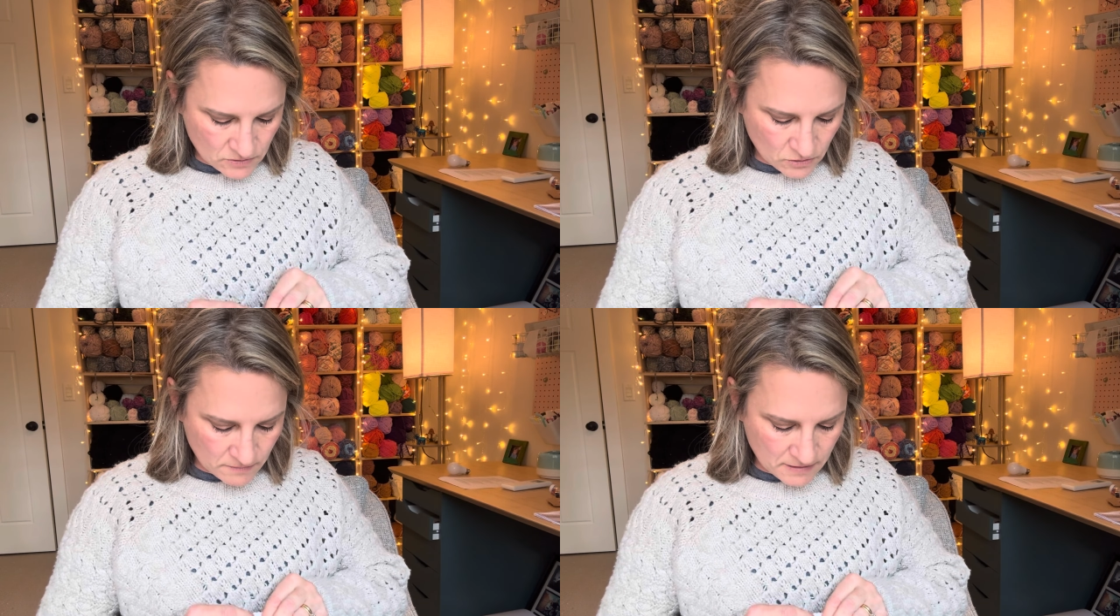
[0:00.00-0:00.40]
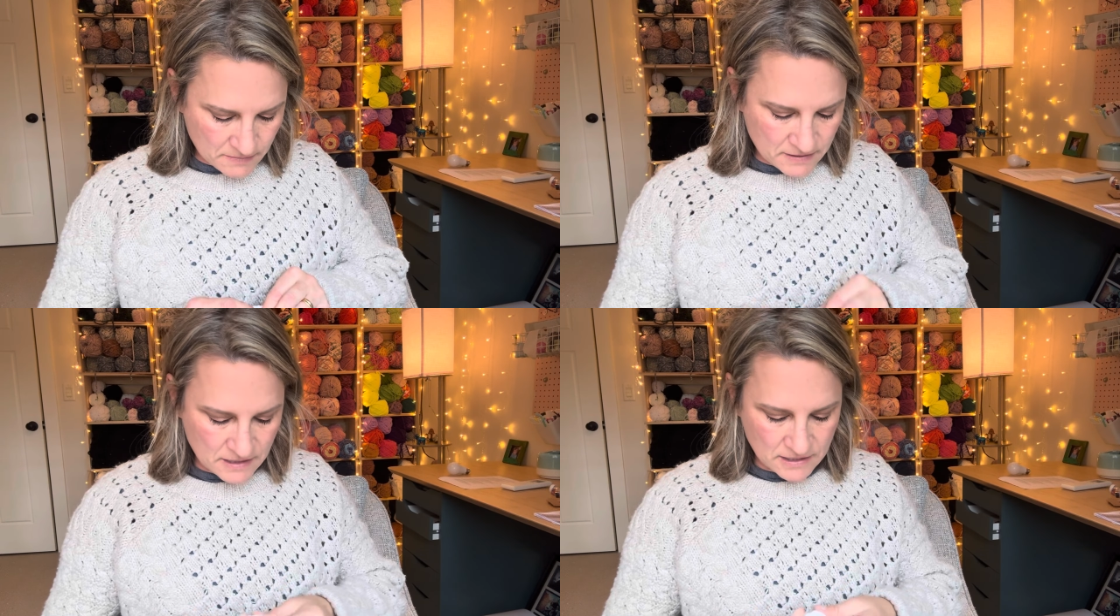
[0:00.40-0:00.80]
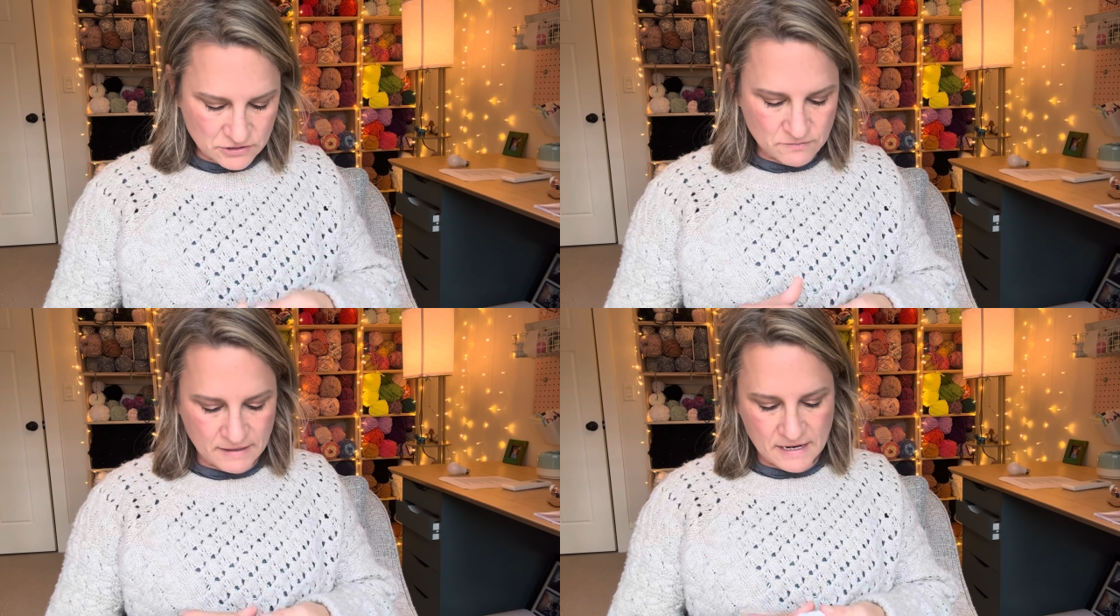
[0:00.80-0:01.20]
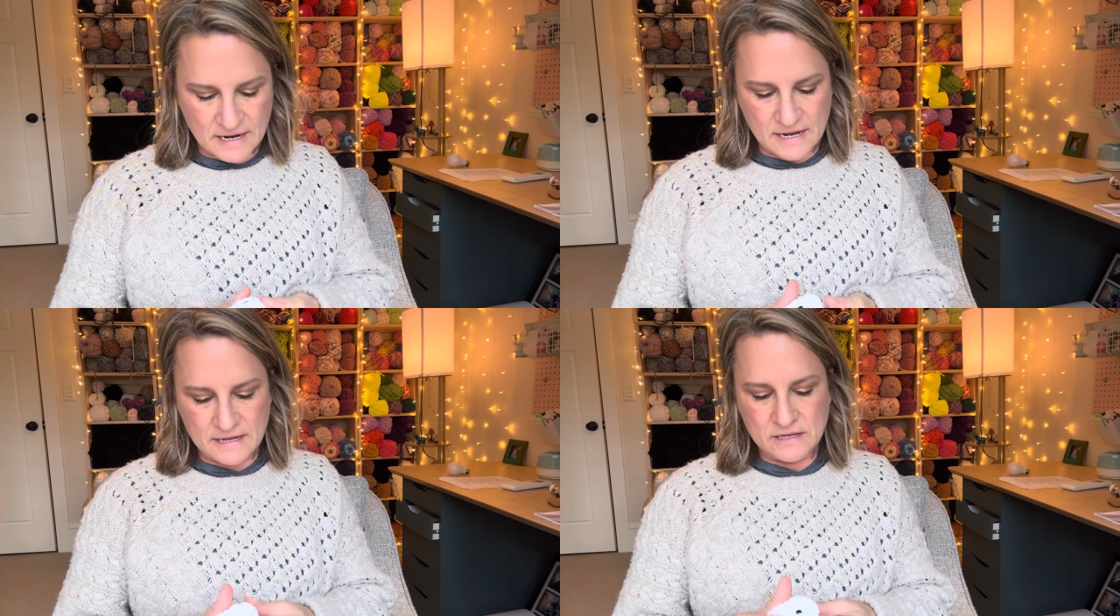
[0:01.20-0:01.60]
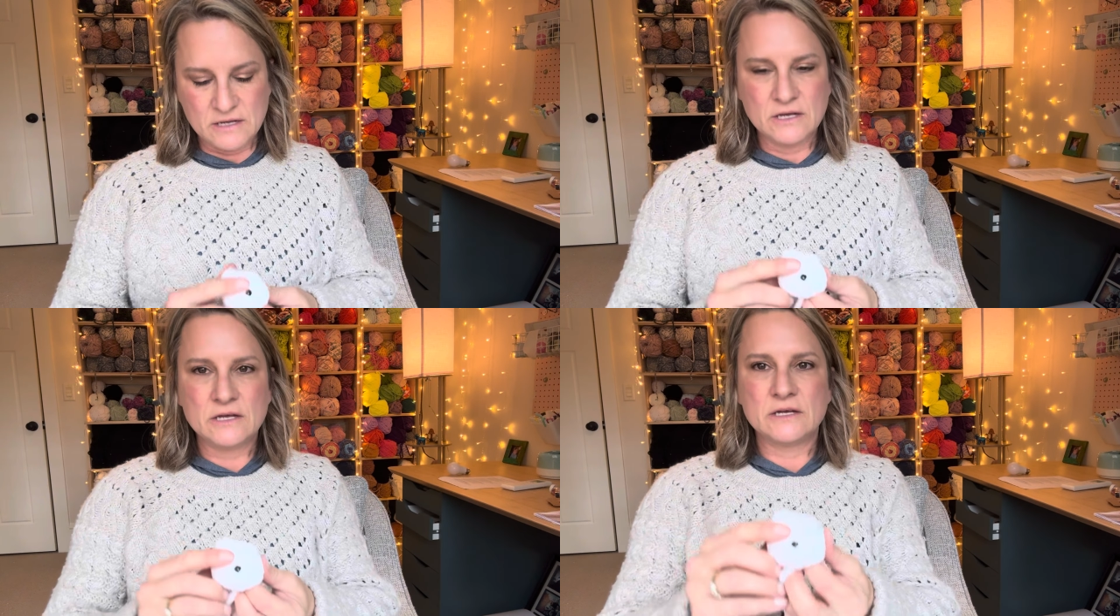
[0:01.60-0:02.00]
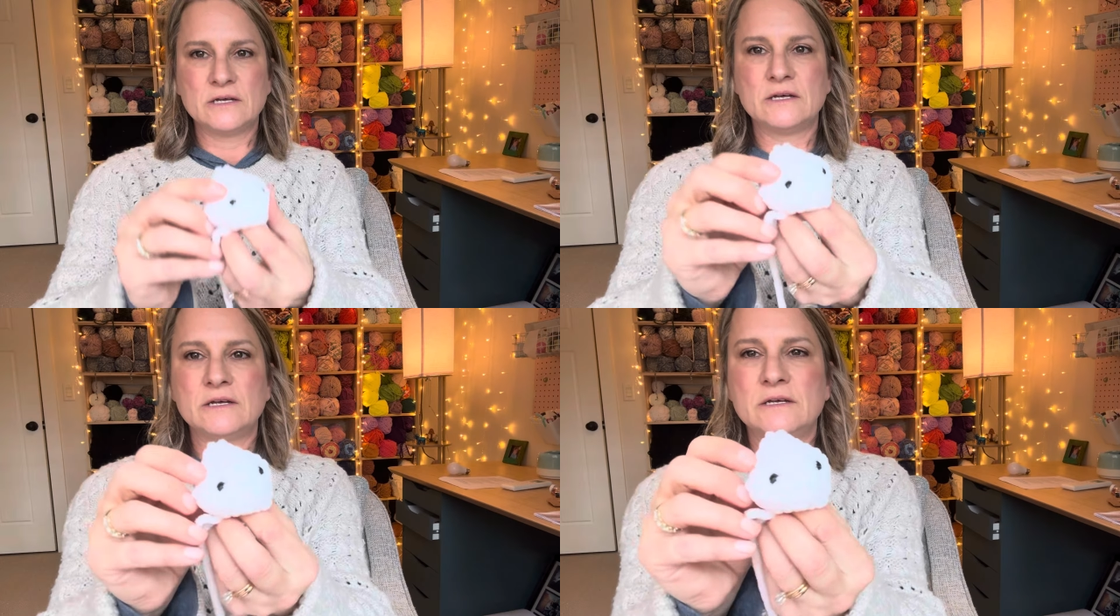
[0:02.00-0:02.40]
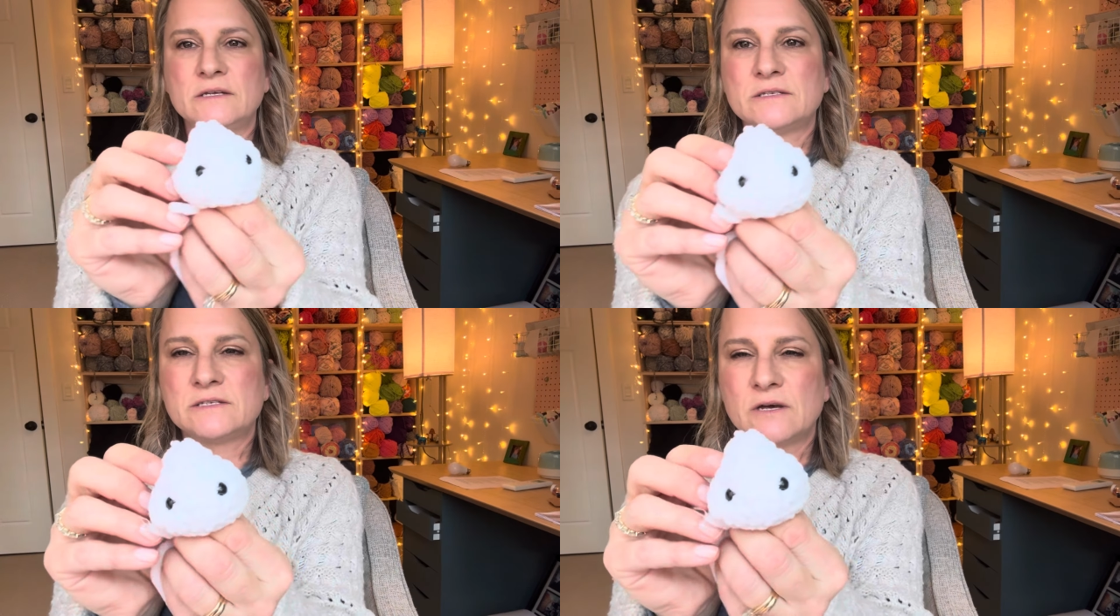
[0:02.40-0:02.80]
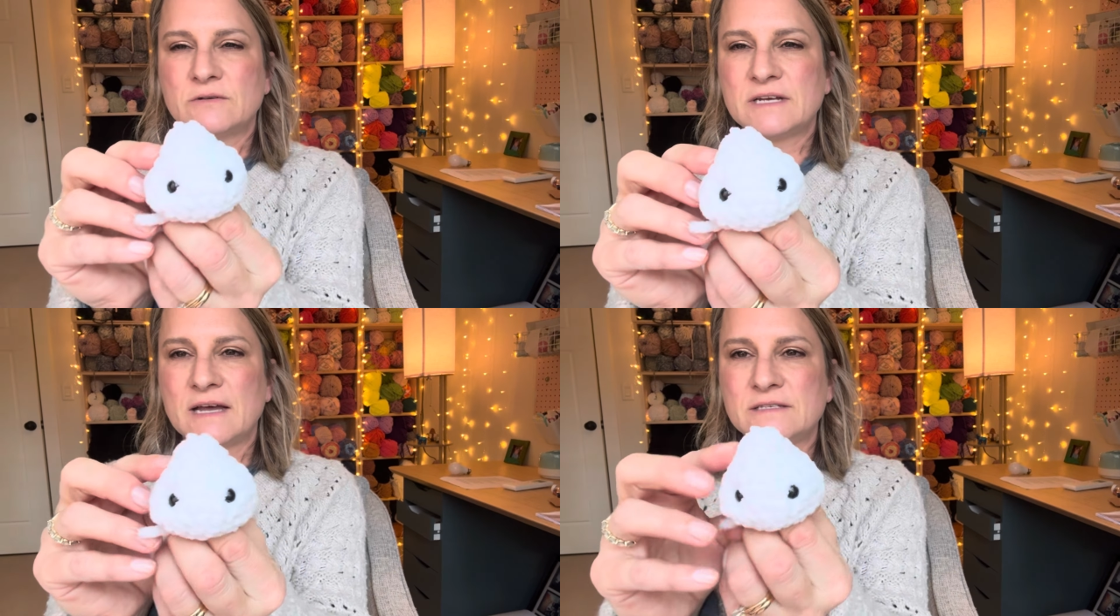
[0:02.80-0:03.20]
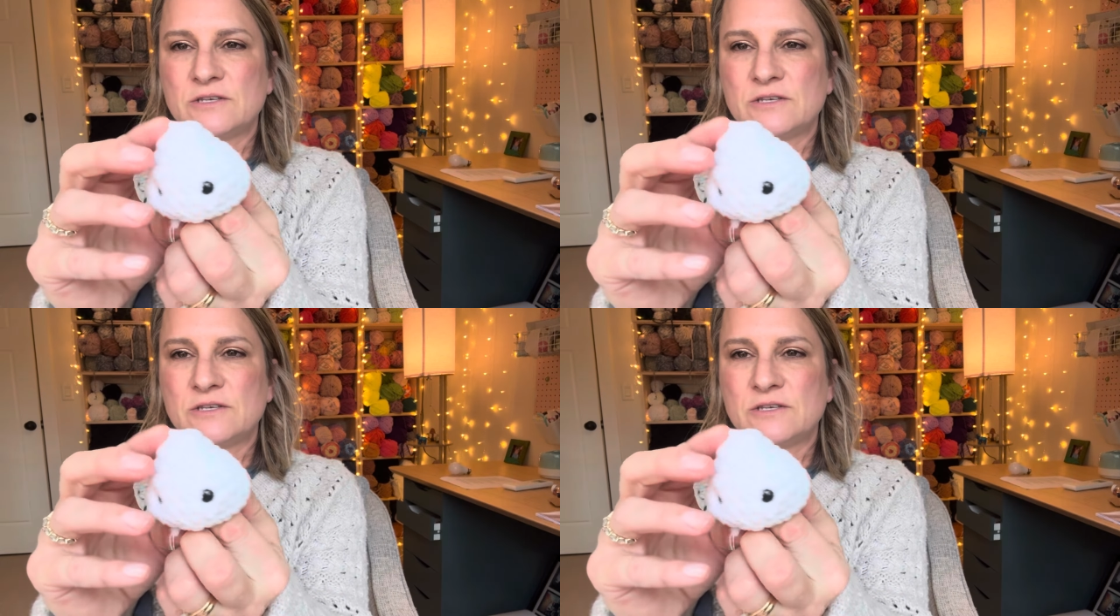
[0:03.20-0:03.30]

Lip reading: Or maybe not do my eye so tight.